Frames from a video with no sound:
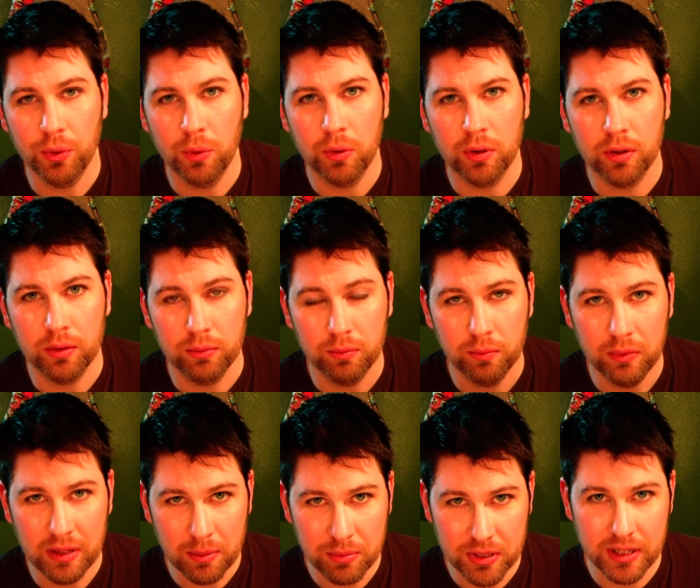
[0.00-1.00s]
your
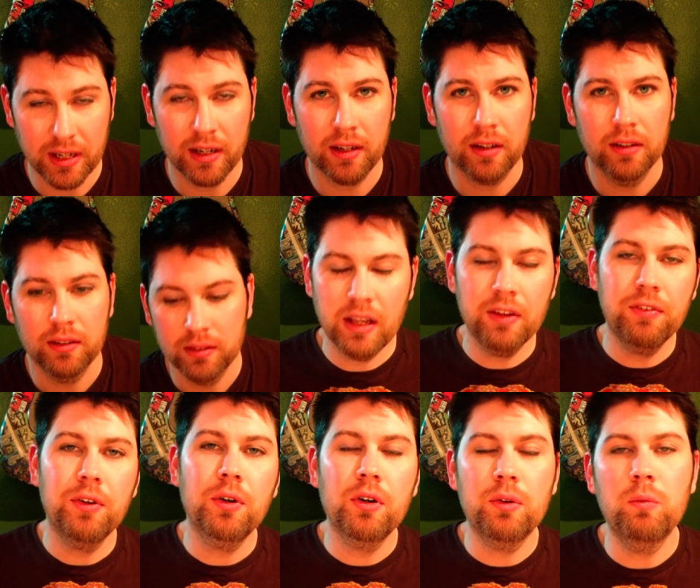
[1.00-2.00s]
lipstick.
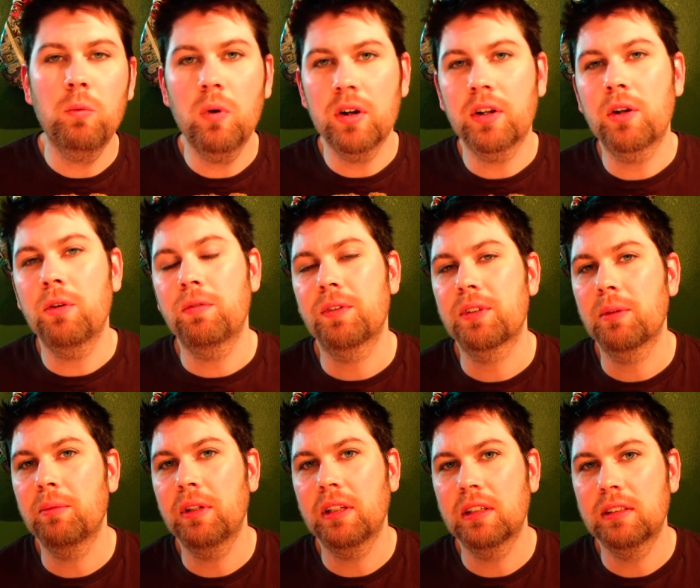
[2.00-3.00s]
If you want to go for
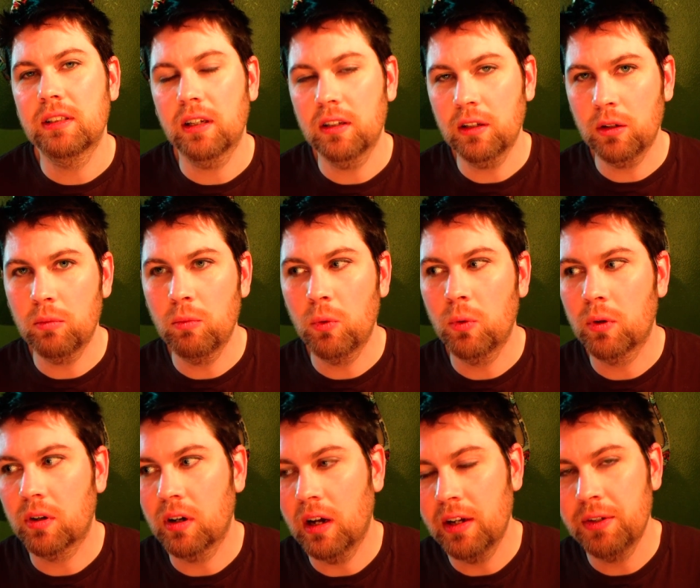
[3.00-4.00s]
something that's a little
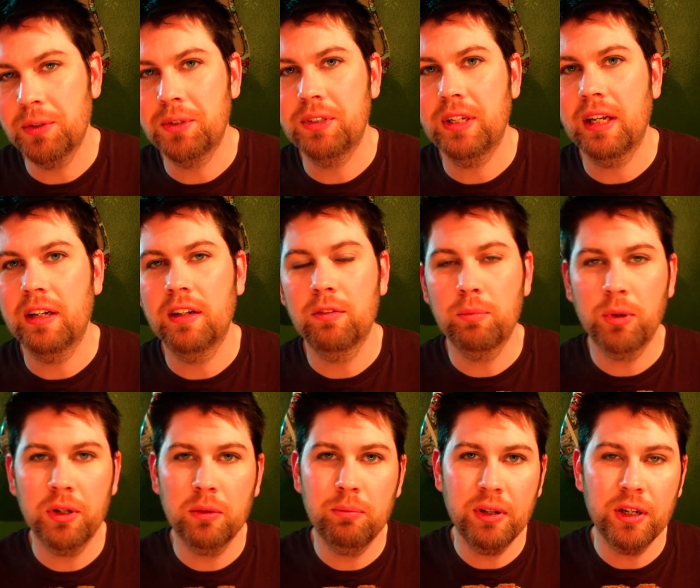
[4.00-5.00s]
more understated, if
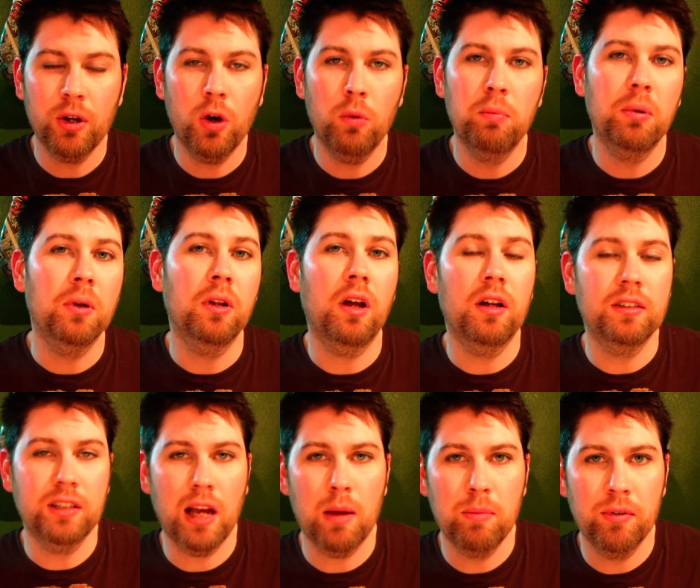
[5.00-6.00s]
putting pink opal
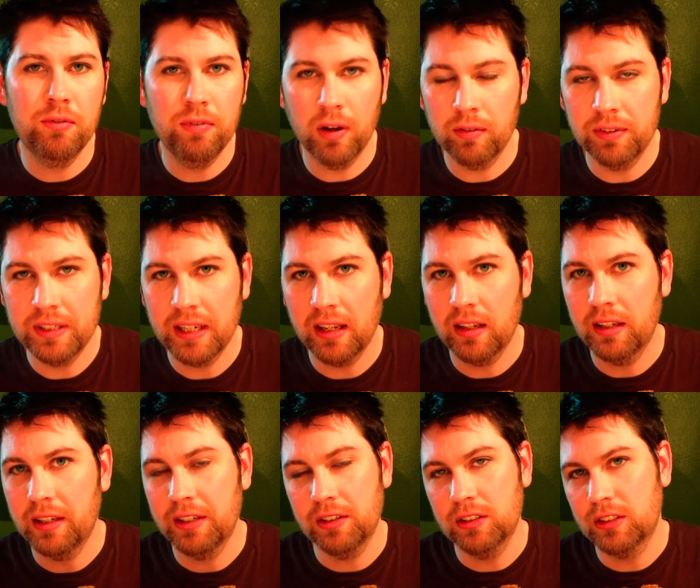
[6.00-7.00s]
on top of
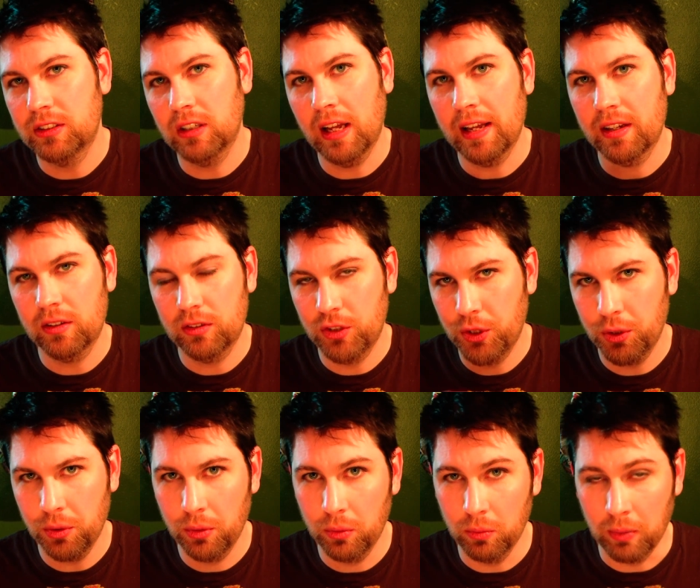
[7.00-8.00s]
velvetella is like
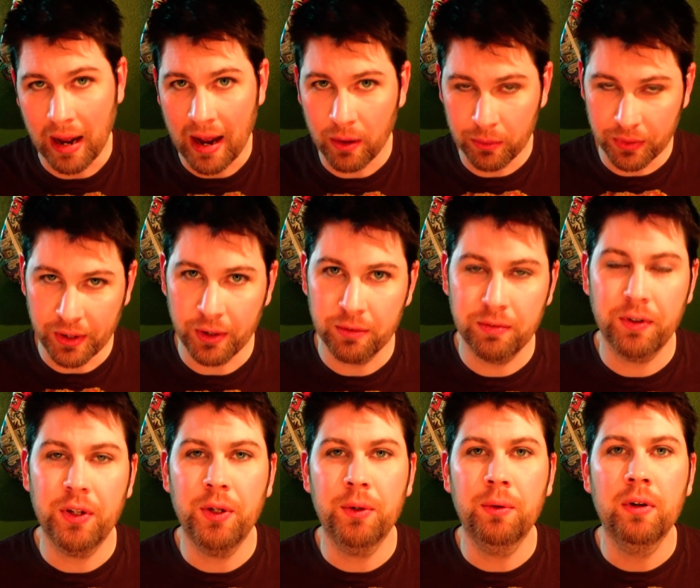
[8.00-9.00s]
too out there
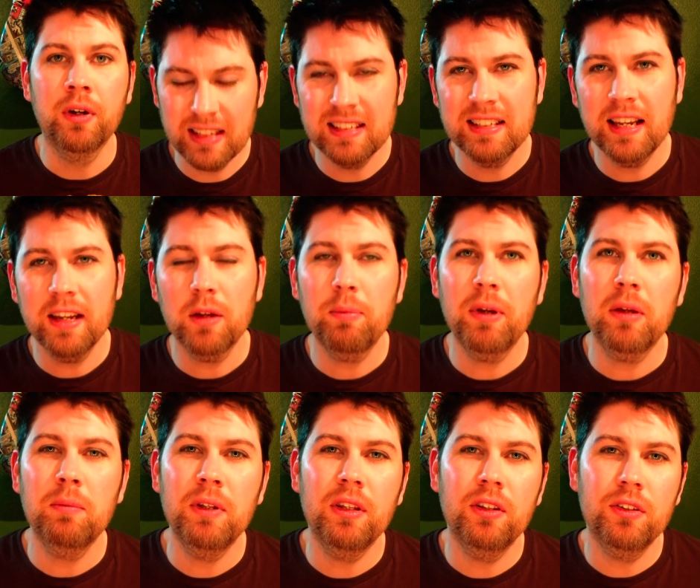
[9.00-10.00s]
for you, then take a
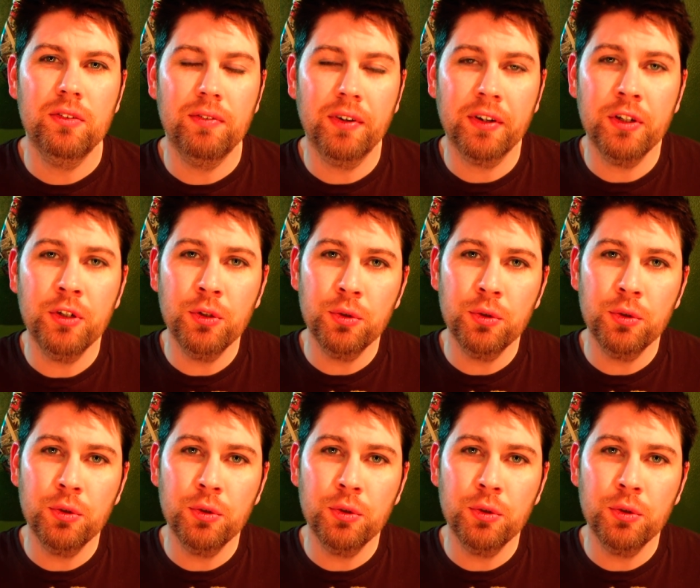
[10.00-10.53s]
pigment that's very